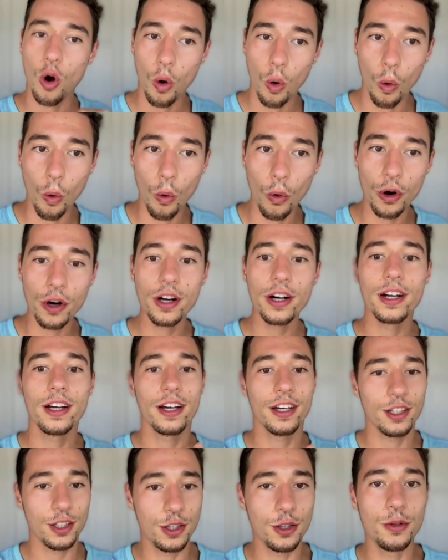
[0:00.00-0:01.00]
or
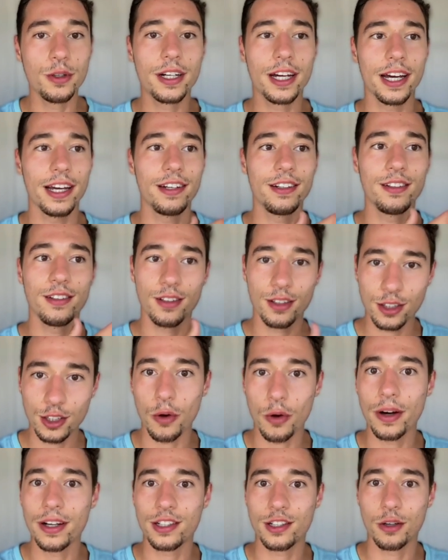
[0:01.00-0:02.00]
you can go
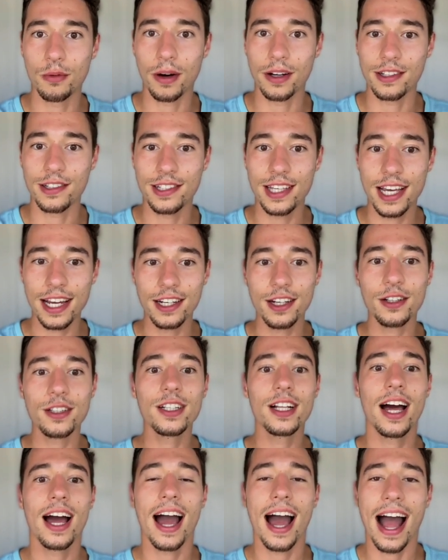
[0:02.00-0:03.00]
into OneSignal
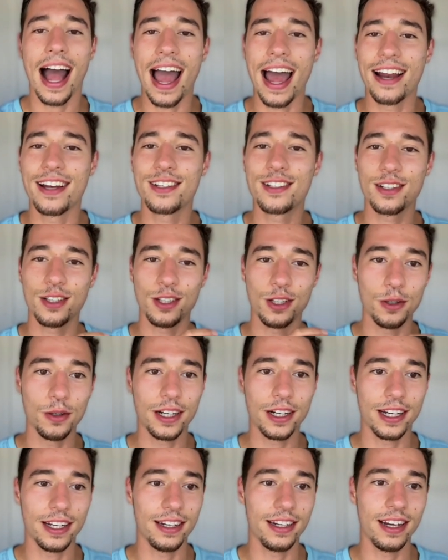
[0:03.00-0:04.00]
and you
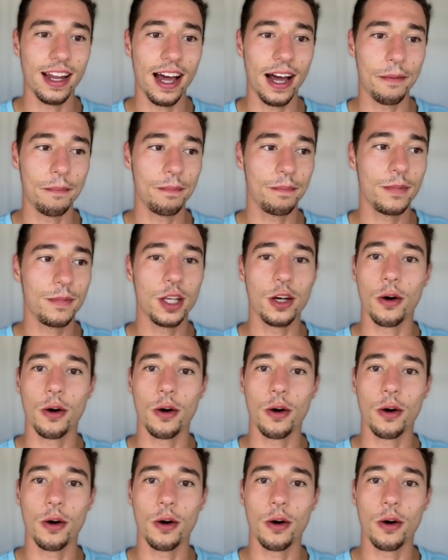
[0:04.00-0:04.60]
can um, you know